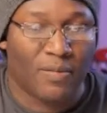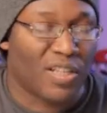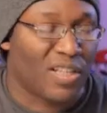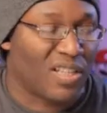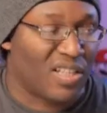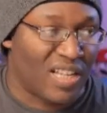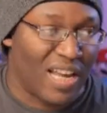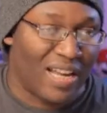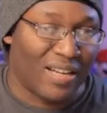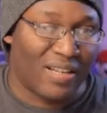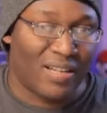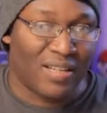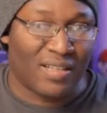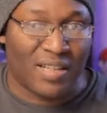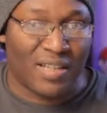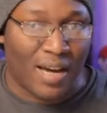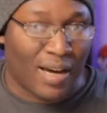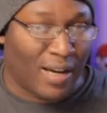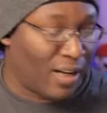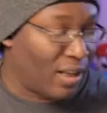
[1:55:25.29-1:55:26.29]
set
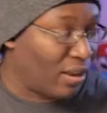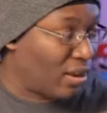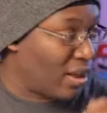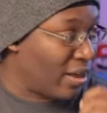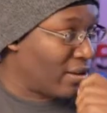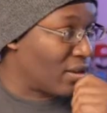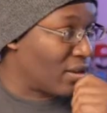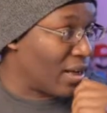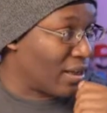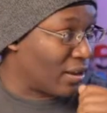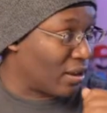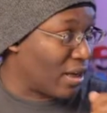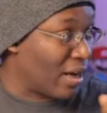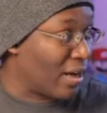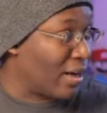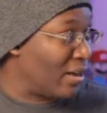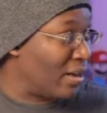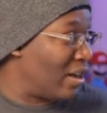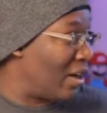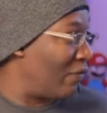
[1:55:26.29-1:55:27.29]
design and things like that,
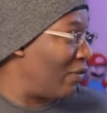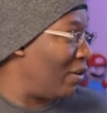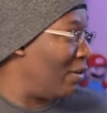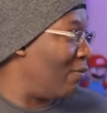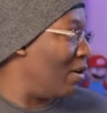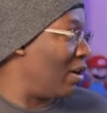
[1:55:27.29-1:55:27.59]
I definitely